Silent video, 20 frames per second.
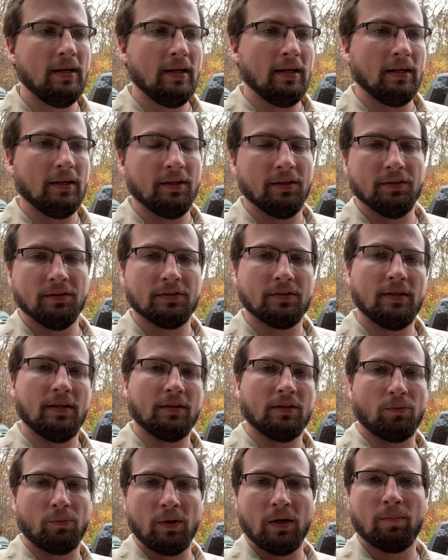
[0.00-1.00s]
is that
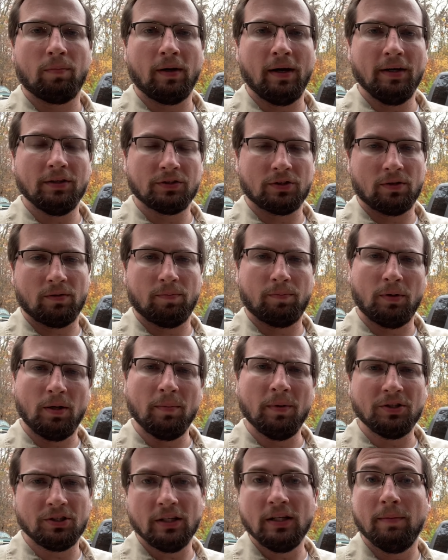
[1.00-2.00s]
the rear brakes are pretty
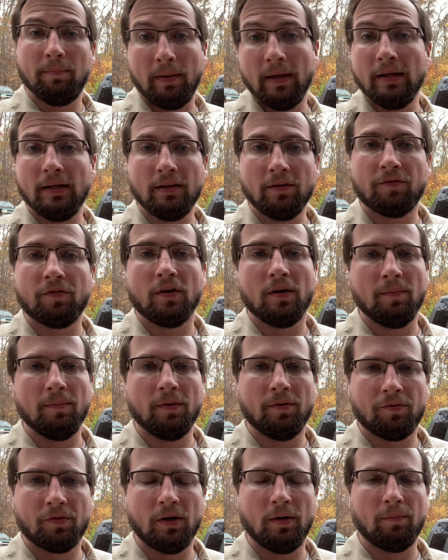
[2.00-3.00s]
much independent from
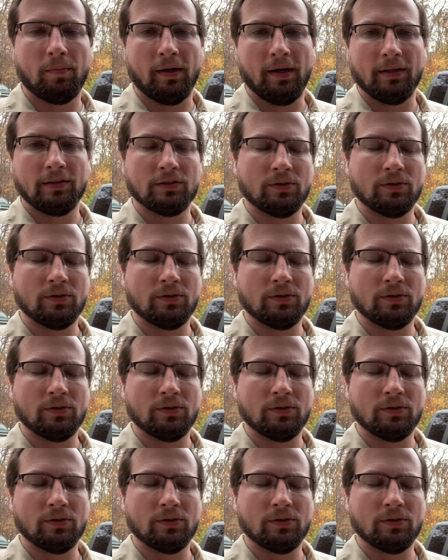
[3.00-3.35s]
the front brakes.